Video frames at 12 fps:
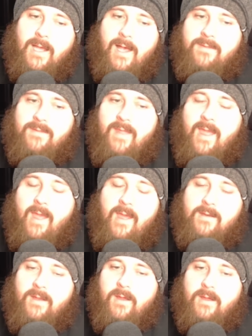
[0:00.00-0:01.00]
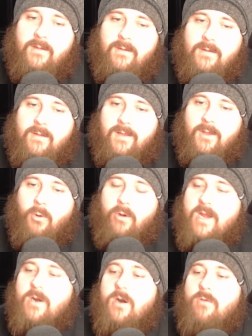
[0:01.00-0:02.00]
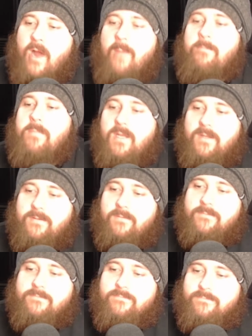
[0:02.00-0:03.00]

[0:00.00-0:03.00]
And then he'll hear a rumbling.